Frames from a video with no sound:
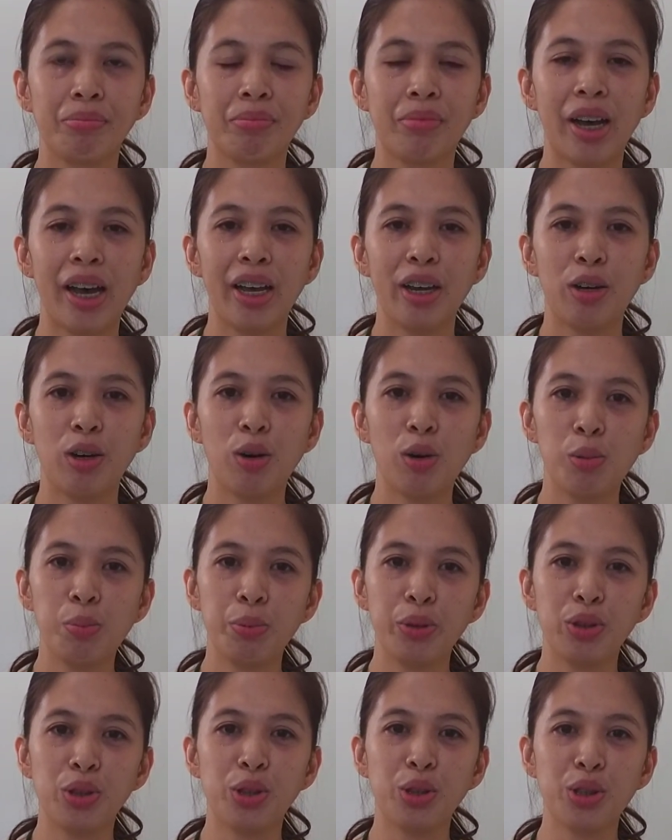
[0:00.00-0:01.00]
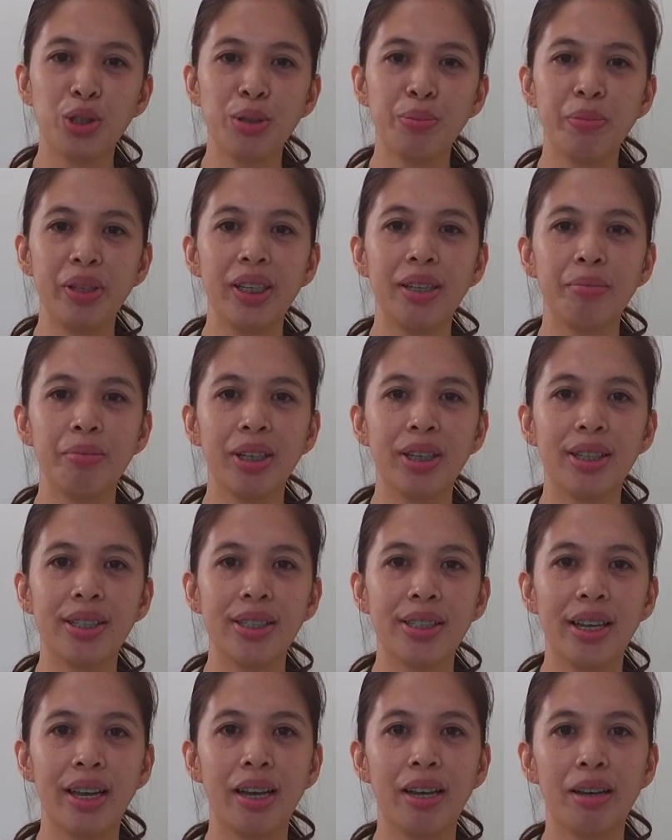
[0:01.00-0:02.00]
I hope you choose me because
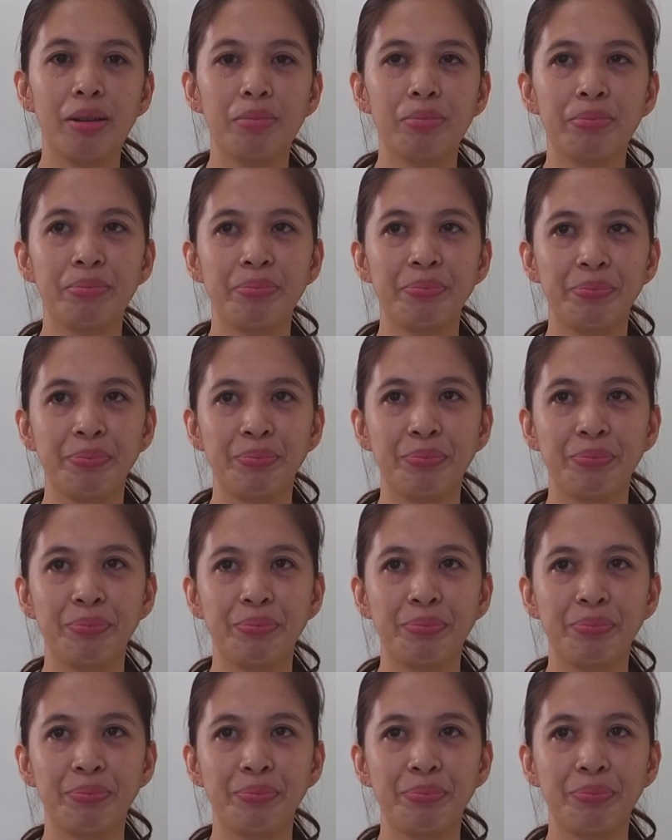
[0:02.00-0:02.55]
I'm